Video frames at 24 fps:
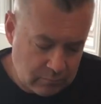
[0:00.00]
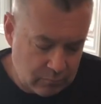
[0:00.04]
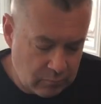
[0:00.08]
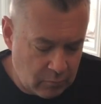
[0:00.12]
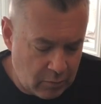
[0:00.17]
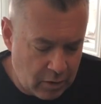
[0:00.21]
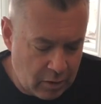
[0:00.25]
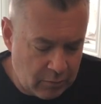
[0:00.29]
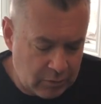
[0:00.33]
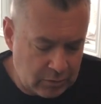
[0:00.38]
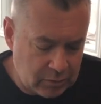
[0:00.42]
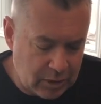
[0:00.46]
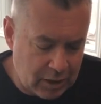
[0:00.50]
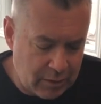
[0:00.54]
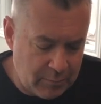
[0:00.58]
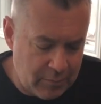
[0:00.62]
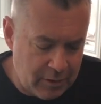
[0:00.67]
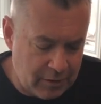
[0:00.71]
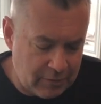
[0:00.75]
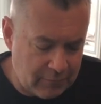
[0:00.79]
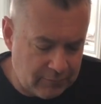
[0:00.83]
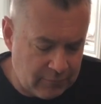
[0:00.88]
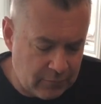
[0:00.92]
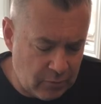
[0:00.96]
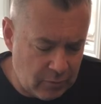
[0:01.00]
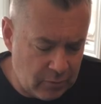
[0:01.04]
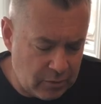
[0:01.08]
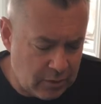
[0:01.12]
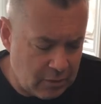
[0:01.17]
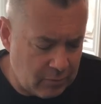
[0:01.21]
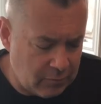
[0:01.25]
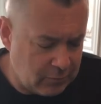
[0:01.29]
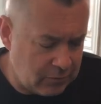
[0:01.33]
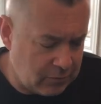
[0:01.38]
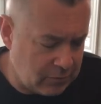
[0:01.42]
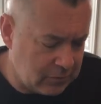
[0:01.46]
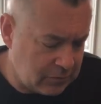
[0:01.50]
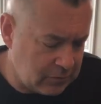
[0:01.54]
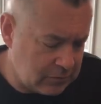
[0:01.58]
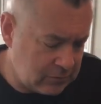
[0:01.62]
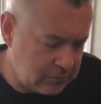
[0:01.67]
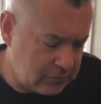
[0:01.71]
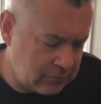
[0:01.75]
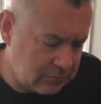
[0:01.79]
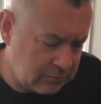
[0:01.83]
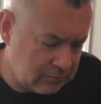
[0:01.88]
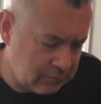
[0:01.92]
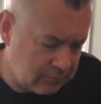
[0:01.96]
Why don't we try to make a phone call with this?